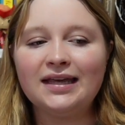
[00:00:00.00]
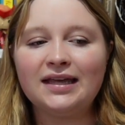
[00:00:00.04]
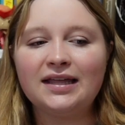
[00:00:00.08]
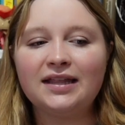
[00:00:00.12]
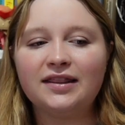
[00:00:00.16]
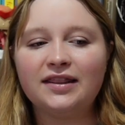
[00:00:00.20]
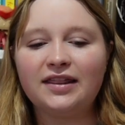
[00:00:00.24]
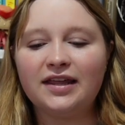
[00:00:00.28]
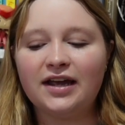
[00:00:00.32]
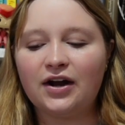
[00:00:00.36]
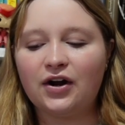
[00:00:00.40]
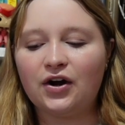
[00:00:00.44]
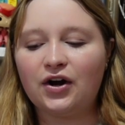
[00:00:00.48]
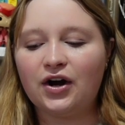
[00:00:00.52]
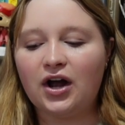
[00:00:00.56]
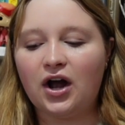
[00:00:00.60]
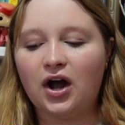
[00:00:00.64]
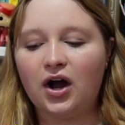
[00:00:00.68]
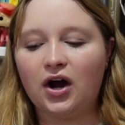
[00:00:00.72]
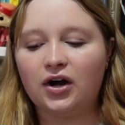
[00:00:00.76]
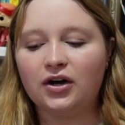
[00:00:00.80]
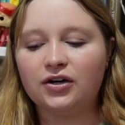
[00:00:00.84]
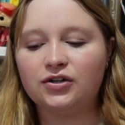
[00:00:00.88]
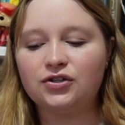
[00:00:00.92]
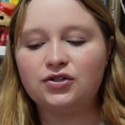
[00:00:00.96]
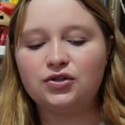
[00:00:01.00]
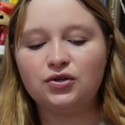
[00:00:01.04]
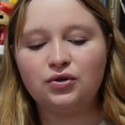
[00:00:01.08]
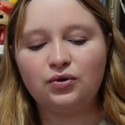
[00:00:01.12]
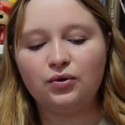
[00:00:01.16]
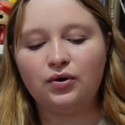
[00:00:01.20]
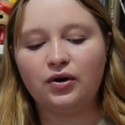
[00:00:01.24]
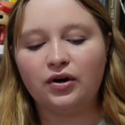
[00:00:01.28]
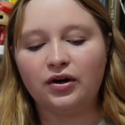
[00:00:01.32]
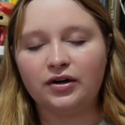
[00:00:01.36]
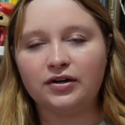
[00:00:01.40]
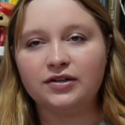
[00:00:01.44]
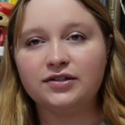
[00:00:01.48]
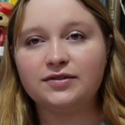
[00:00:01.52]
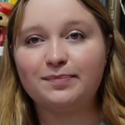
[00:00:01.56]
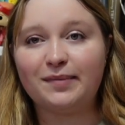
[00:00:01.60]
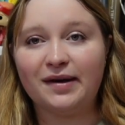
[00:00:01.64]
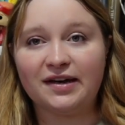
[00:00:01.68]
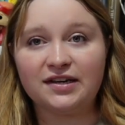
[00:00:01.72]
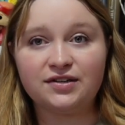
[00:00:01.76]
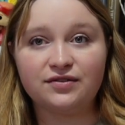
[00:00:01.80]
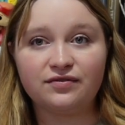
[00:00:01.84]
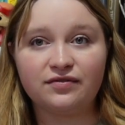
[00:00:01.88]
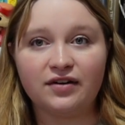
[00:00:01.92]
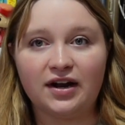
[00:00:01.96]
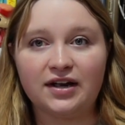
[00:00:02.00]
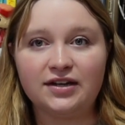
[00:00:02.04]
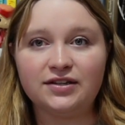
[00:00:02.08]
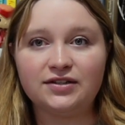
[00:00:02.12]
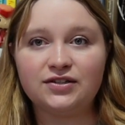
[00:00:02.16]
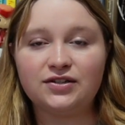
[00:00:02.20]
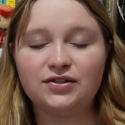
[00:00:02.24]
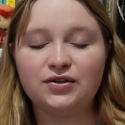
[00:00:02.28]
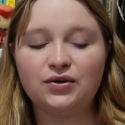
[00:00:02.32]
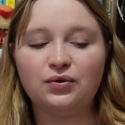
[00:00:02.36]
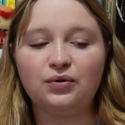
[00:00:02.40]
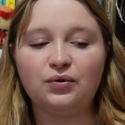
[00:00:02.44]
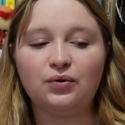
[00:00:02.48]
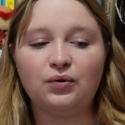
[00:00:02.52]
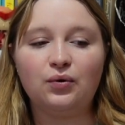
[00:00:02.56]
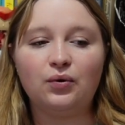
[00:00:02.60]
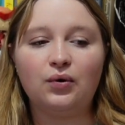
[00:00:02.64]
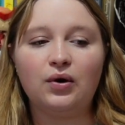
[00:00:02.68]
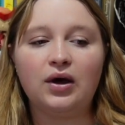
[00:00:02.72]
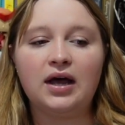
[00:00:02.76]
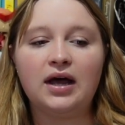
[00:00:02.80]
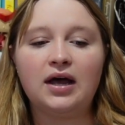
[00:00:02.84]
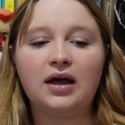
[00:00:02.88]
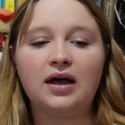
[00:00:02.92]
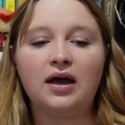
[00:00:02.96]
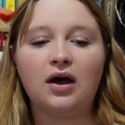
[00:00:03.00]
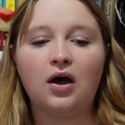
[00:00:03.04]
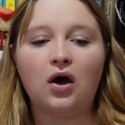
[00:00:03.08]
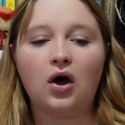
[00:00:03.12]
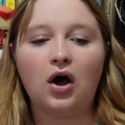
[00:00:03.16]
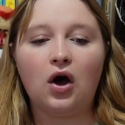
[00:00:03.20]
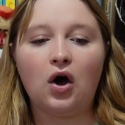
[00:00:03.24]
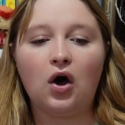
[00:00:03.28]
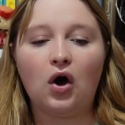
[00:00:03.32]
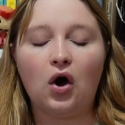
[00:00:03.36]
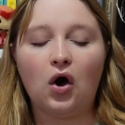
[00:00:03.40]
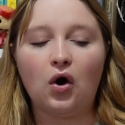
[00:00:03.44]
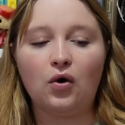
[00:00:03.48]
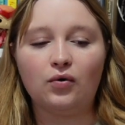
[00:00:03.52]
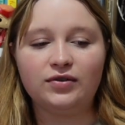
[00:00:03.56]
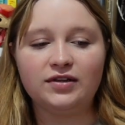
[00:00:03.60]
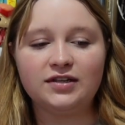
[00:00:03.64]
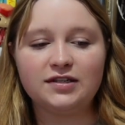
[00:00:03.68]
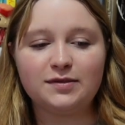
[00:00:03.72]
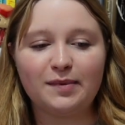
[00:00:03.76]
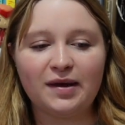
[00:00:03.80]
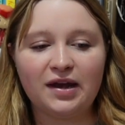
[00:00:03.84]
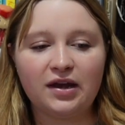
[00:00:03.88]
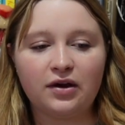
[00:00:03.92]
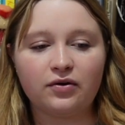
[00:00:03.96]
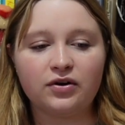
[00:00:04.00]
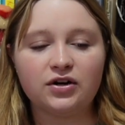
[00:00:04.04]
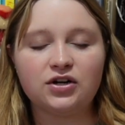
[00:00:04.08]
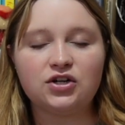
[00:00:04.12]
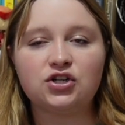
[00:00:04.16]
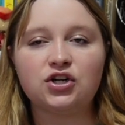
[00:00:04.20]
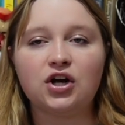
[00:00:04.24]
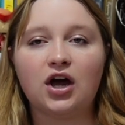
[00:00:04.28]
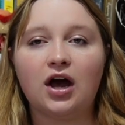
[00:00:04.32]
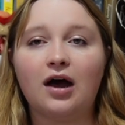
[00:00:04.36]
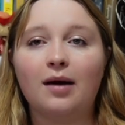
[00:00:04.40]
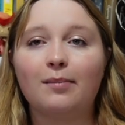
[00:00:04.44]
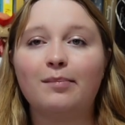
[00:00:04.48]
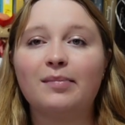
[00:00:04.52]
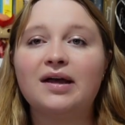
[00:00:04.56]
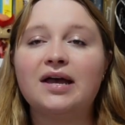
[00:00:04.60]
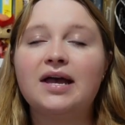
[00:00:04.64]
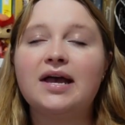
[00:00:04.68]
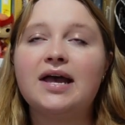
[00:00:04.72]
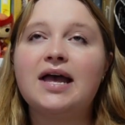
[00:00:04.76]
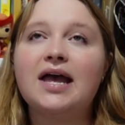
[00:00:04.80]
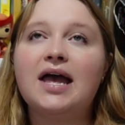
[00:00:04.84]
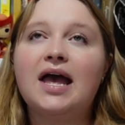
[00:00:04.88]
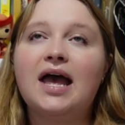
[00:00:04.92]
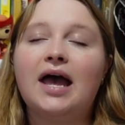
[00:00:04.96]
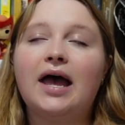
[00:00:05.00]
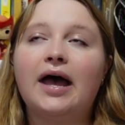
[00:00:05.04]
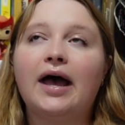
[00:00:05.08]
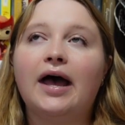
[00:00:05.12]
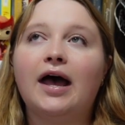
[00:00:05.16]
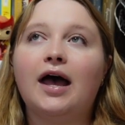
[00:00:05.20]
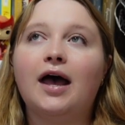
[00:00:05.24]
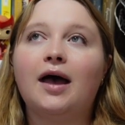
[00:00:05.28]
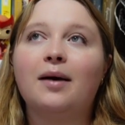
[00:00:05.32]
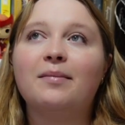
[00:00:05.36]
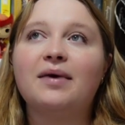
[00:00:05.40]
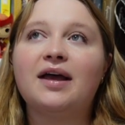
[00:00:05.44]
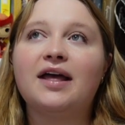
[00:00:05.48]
there are two girls, best friends, who own this bakery shop um,